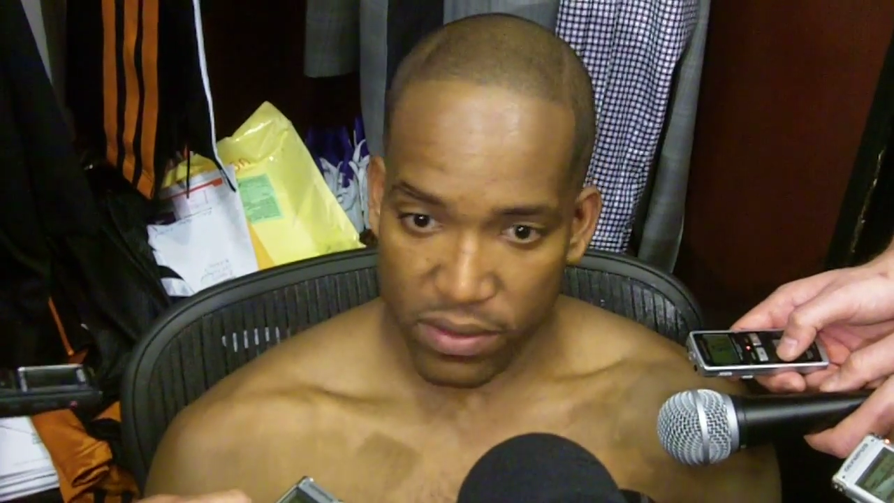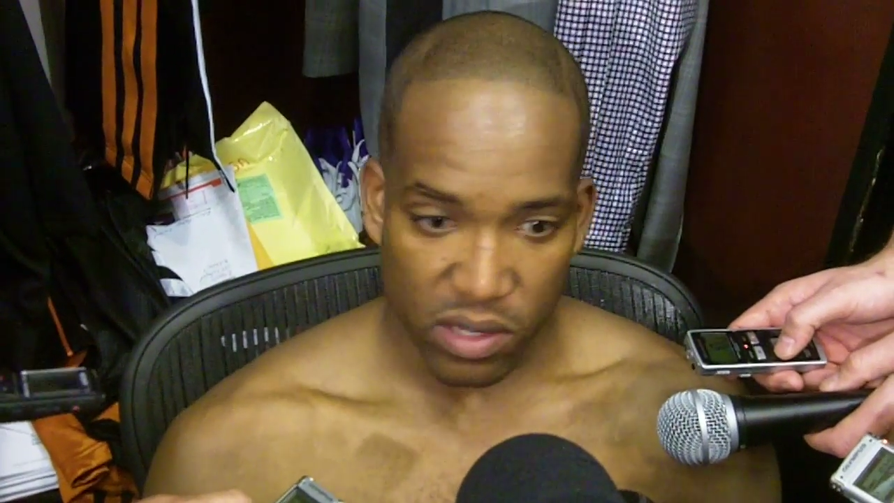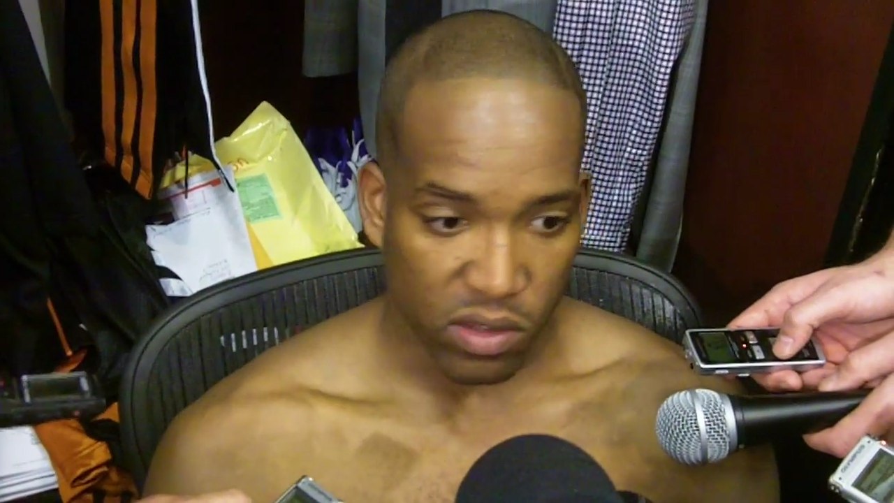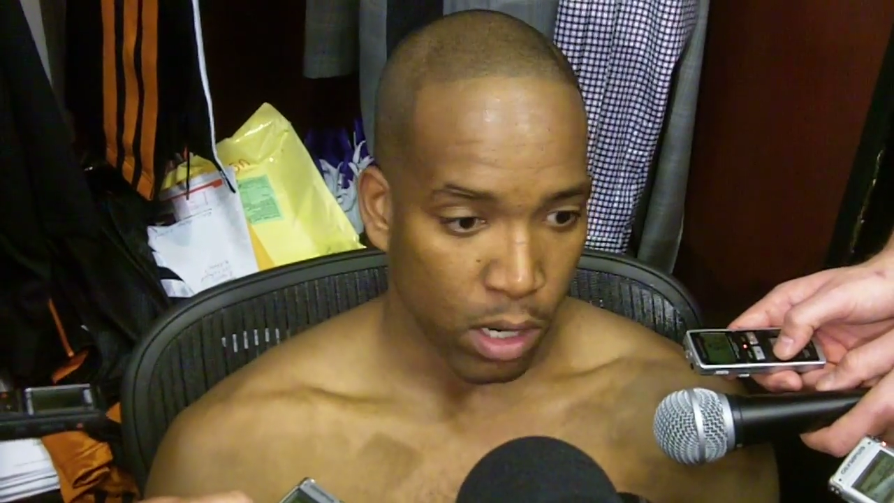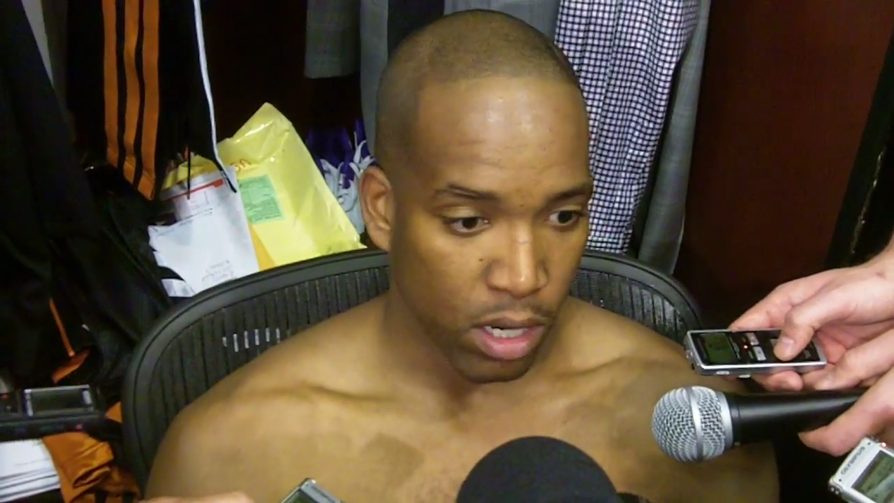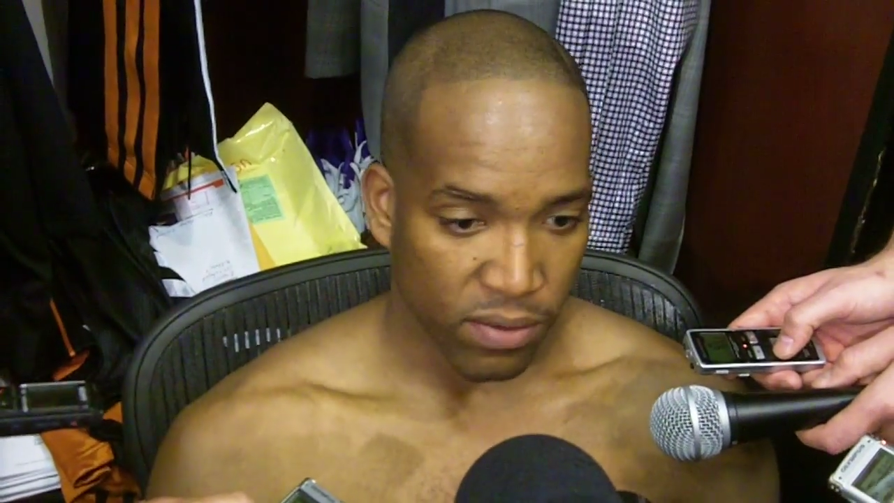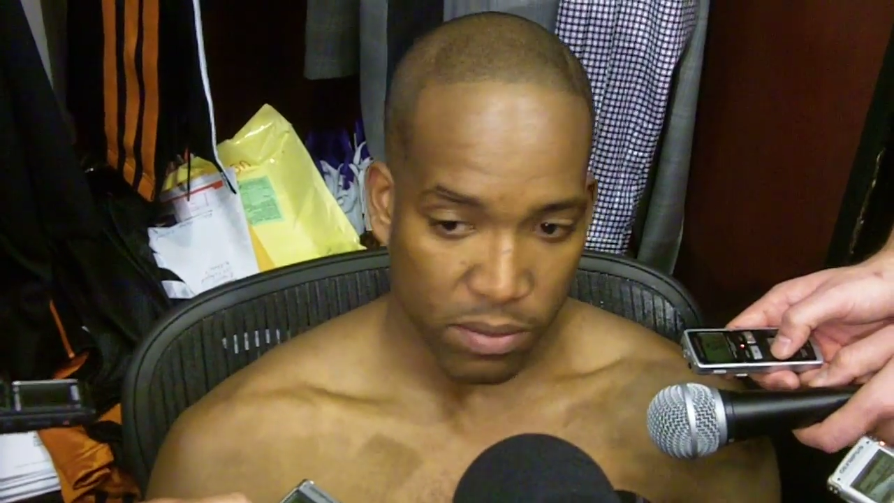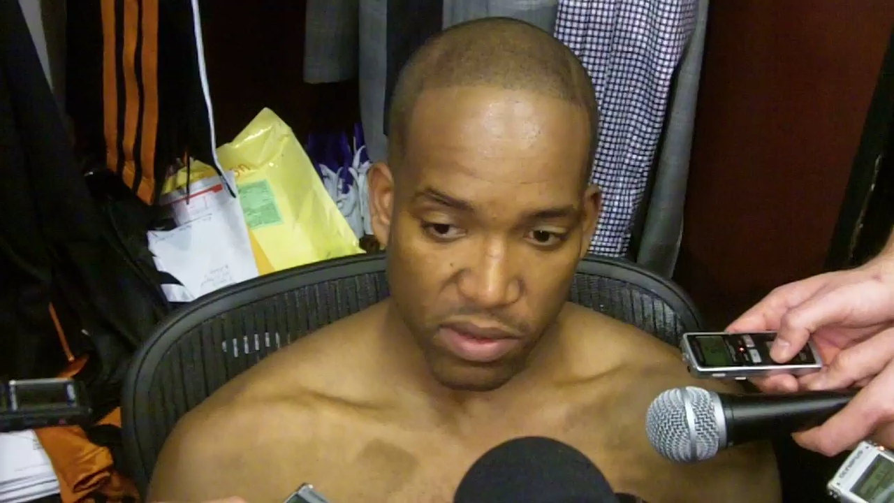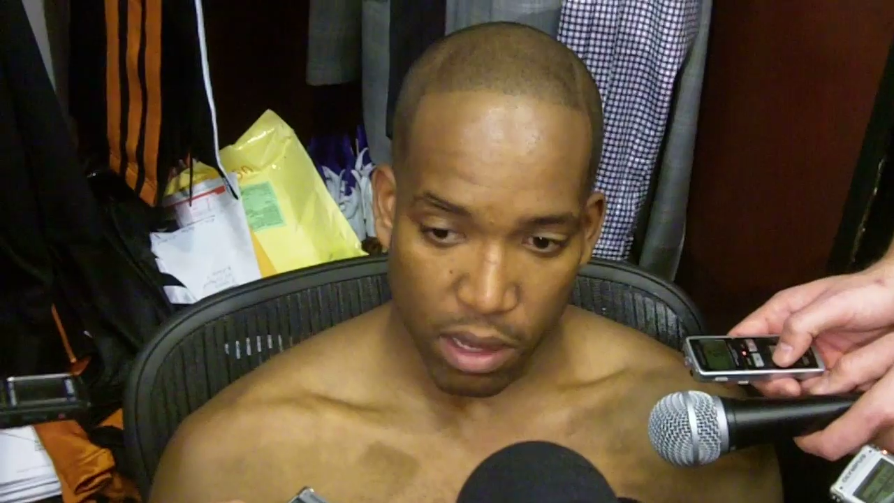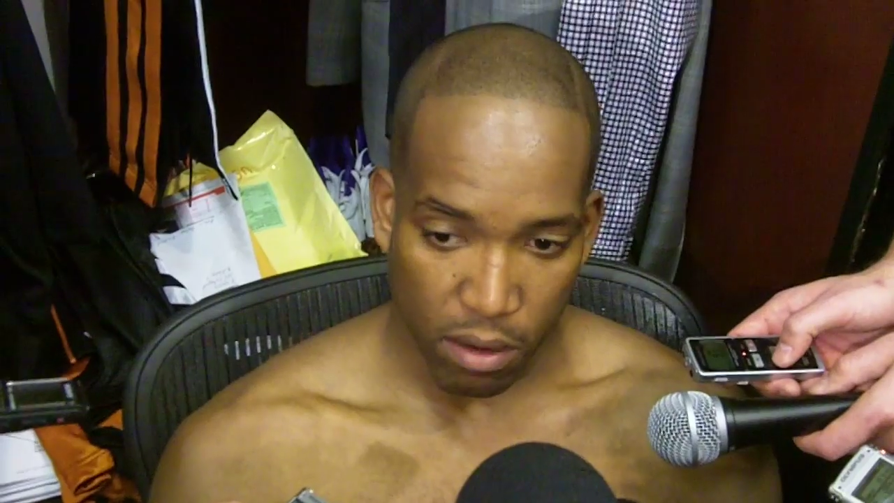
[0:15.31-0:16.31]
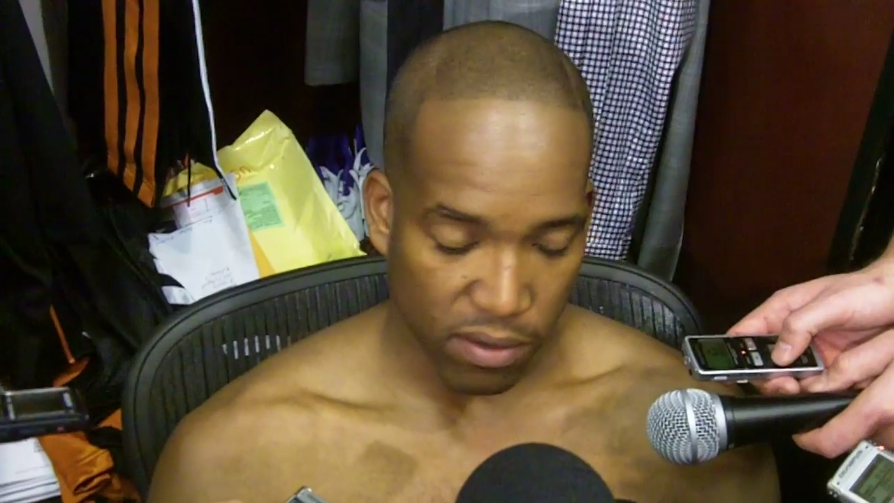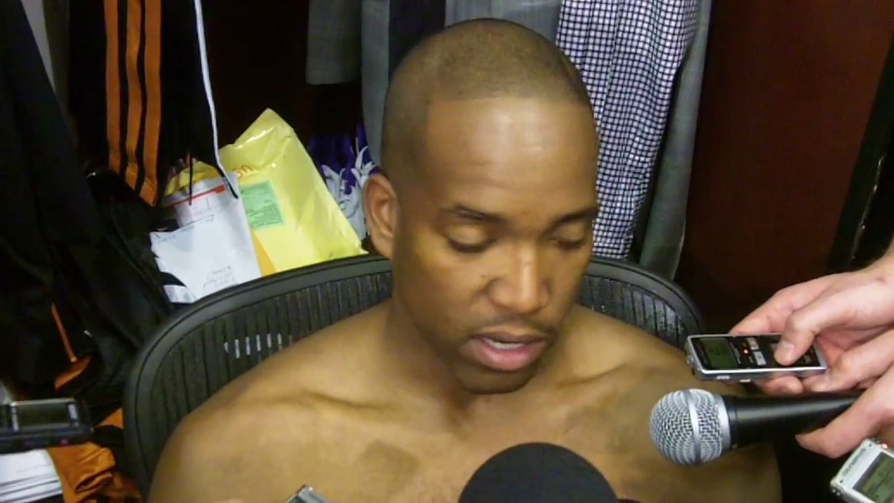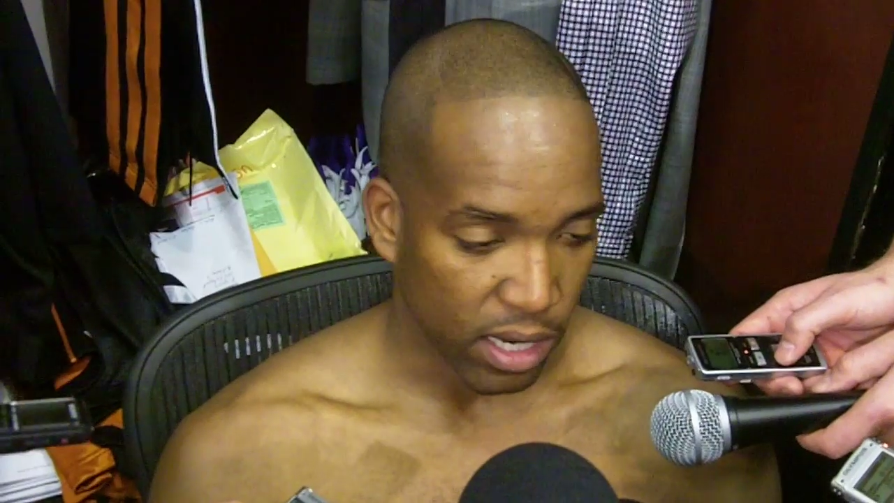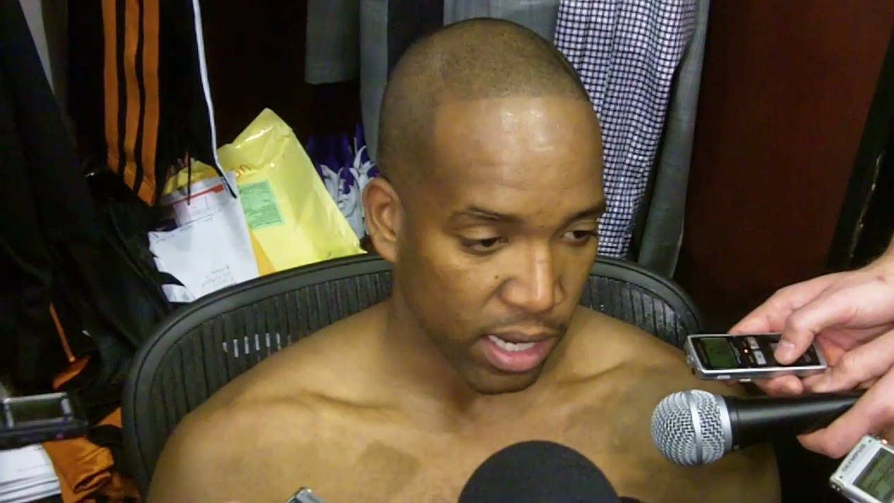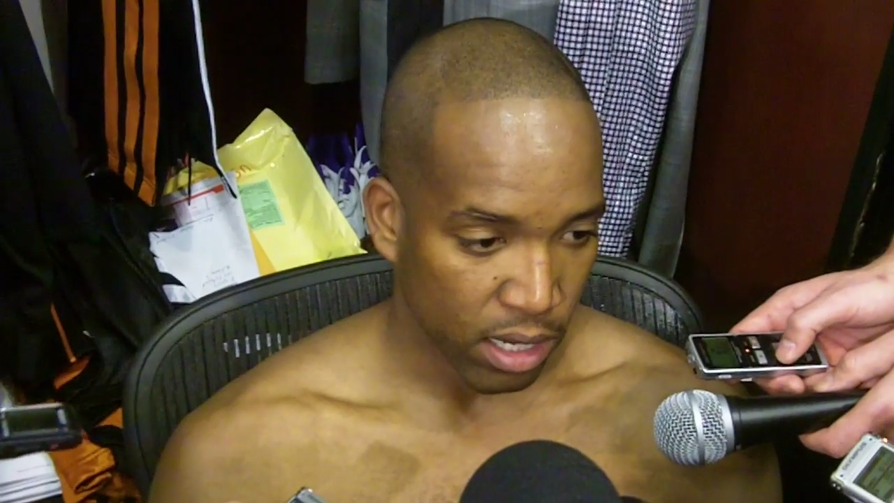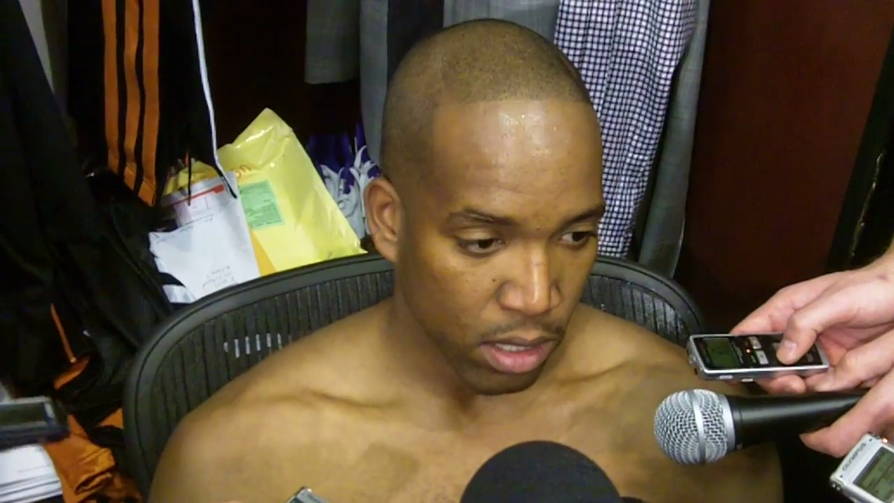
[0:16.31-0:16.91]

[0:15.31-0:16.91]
assertive himself, and uh,